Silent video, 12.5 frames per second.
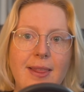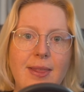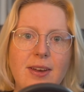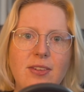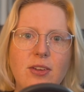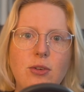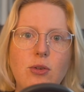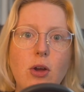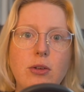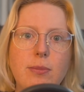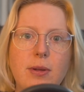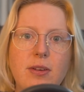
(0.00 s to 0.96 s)
That is a
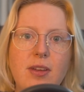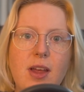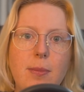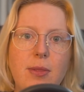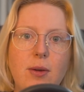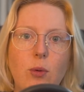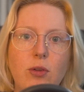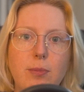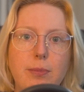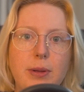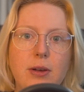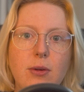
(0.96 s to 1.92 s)
document type that was
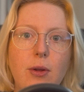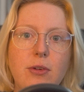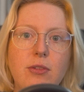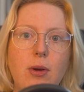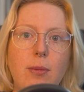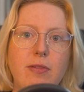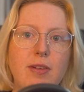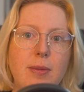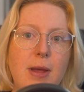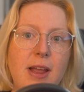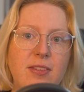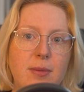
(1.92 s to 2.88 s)
built on top of
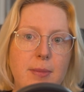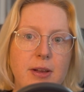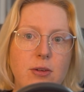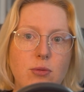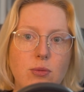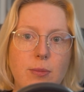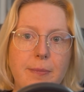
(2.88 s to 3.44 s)
libxml2.